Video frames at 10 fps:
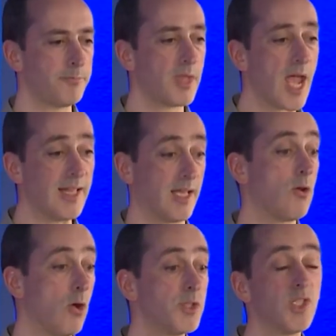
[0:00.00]
And it
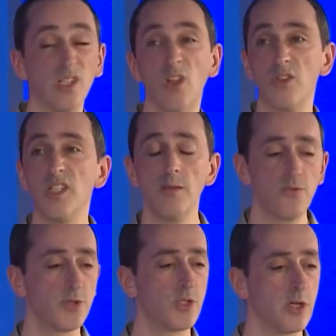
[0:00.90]
costs a lot in
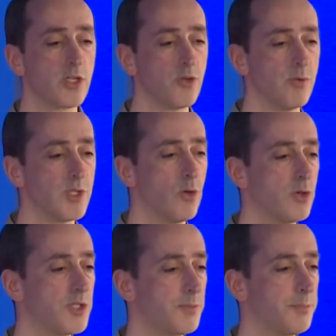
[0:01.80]
infrastructure resource.